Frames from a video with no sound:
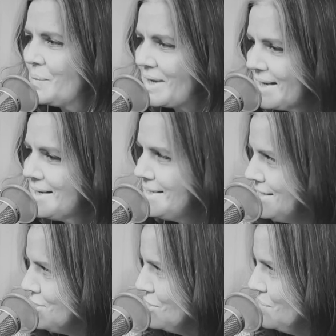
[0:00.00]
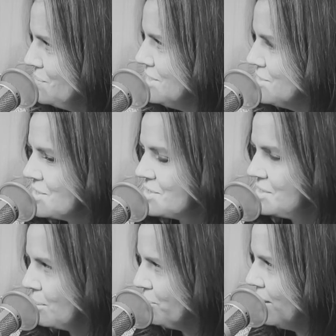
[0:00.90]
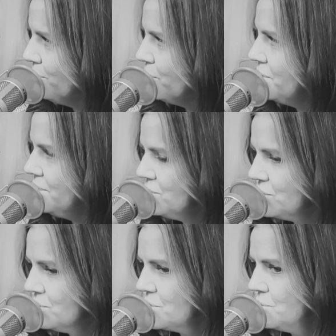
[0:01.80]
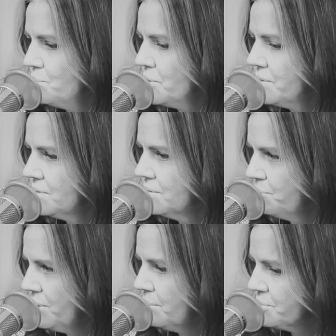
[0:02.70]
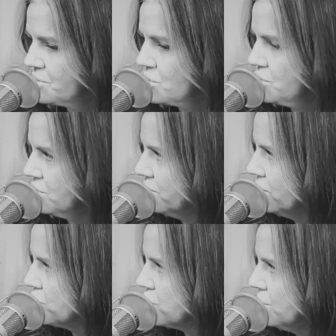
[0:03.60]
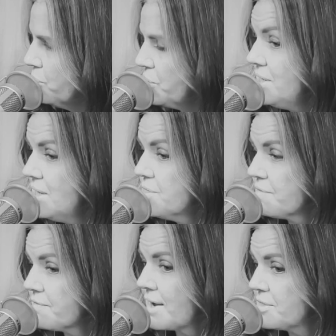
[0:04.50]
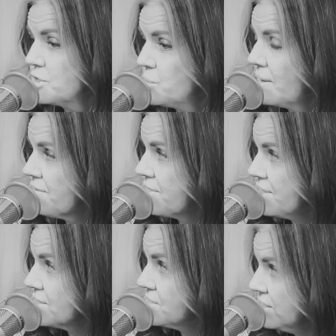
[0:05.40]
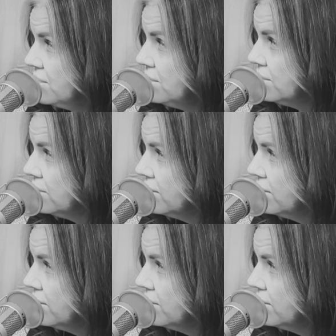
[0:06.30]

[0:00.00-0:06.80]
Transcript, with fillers: we kind of need you. We need you to step up. We need you to put be in positions of leadership. We need the fact that you have a thick skin.